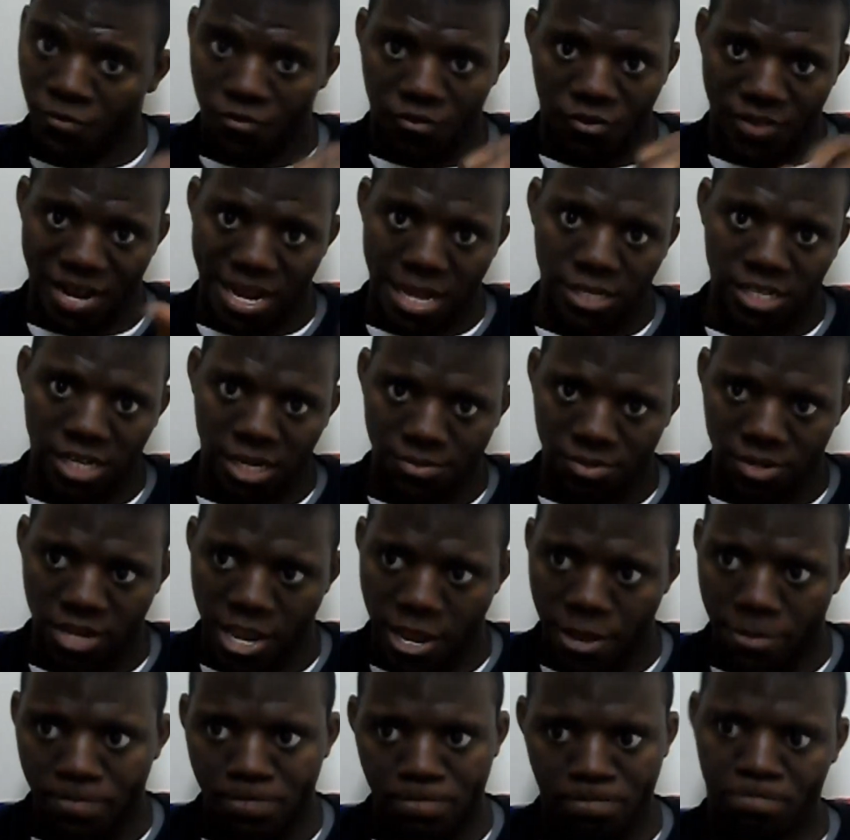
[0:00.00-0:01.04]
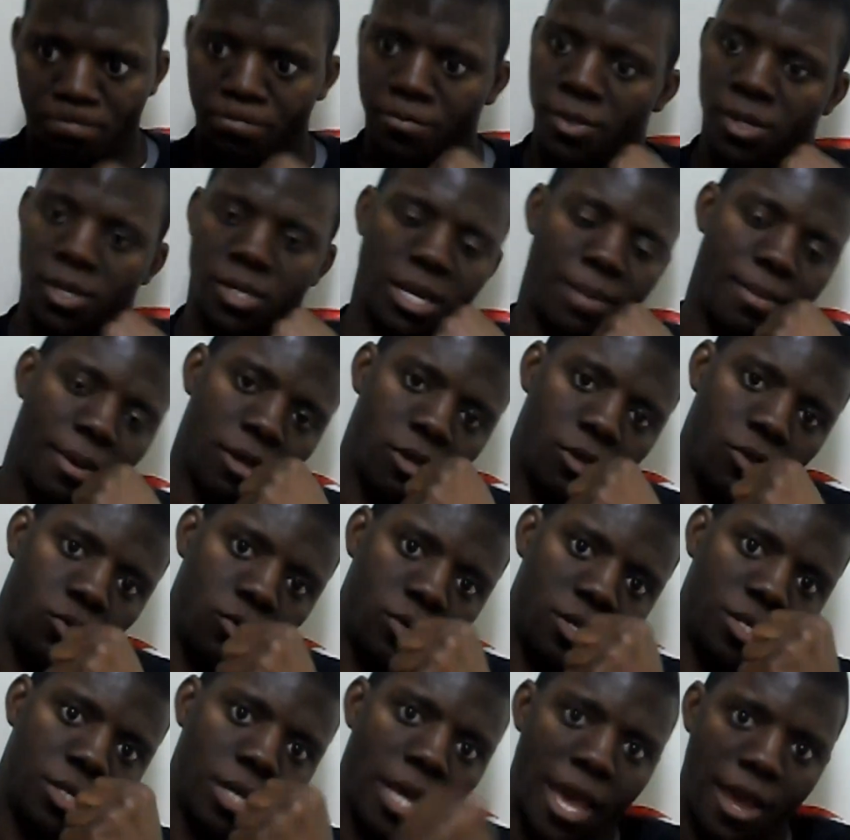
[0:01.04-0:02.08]
for Valentine's Day, because I'm not going to do
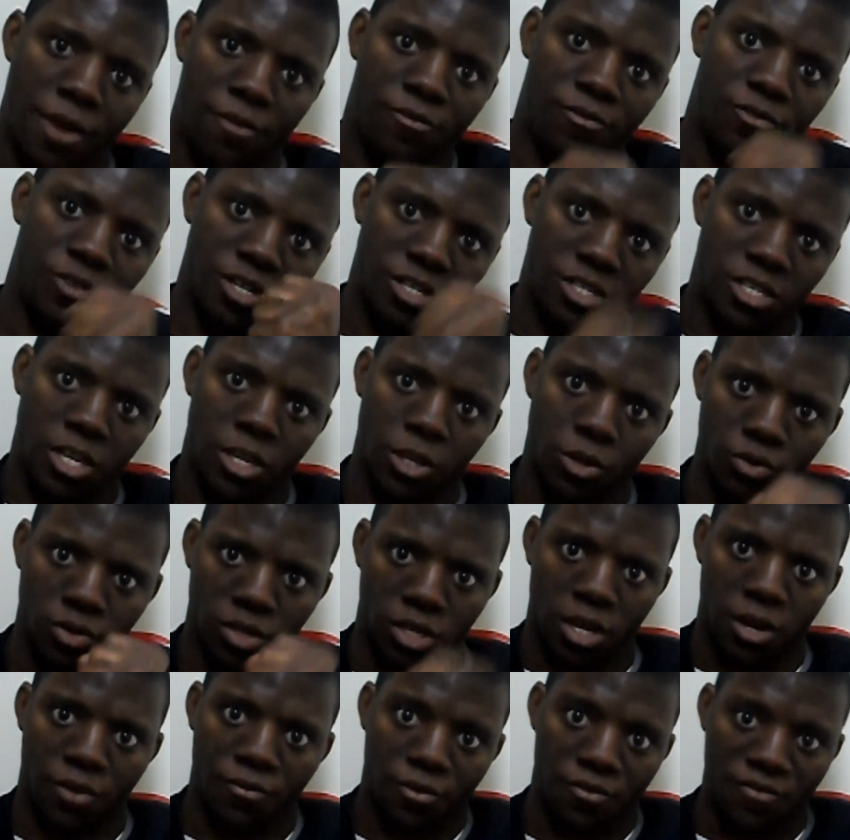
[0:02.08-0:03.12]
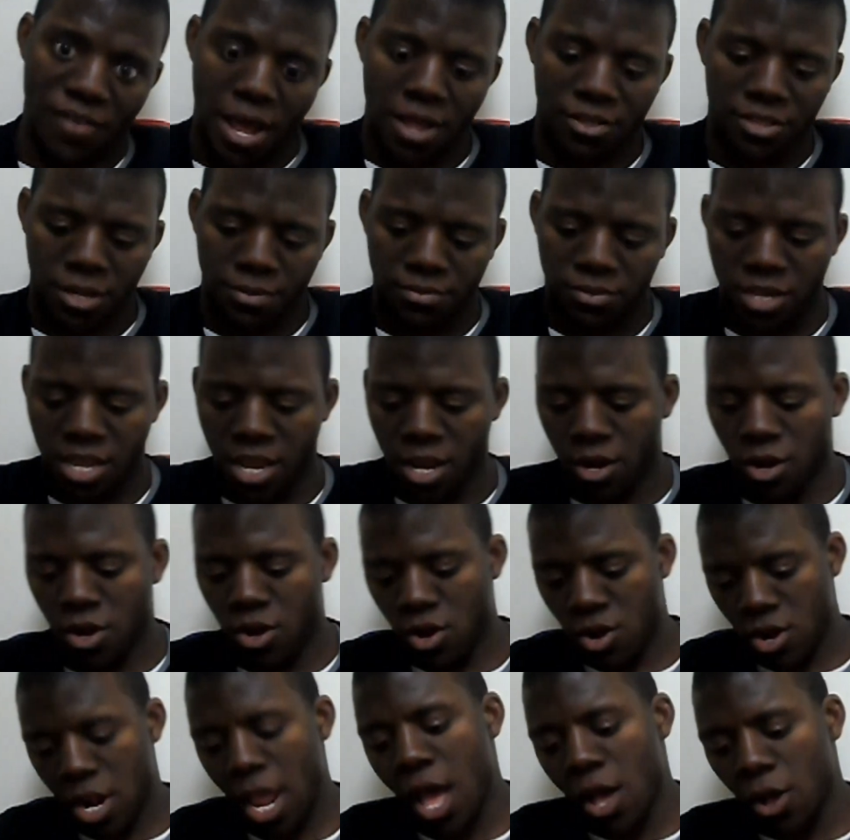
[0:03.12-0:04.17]
this every single year for Valentine's Day.
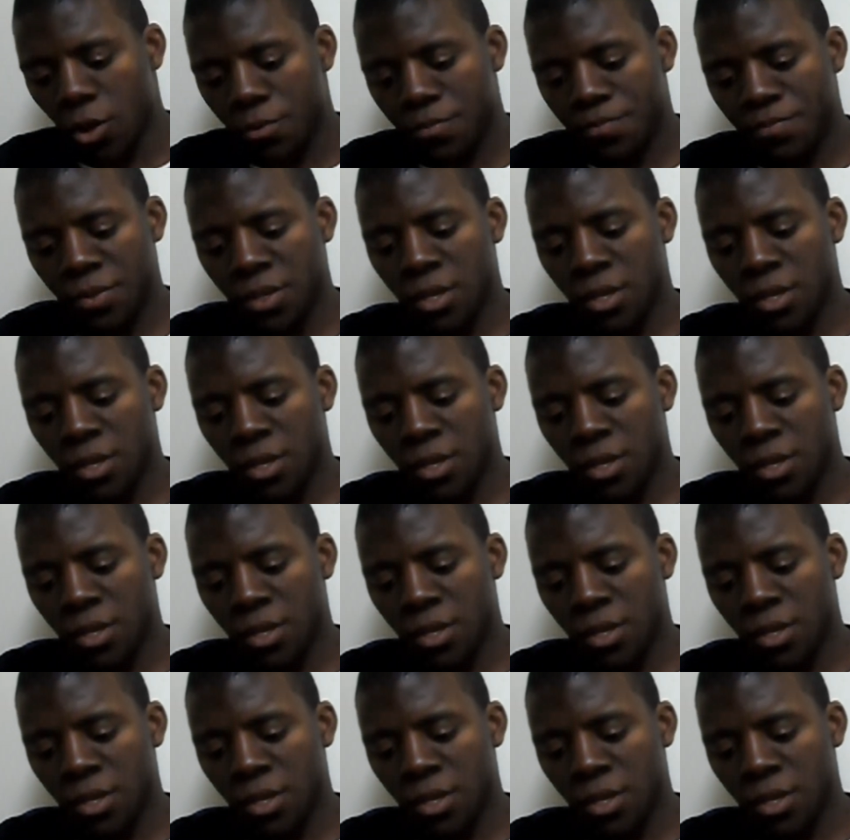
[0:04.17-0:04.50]
No.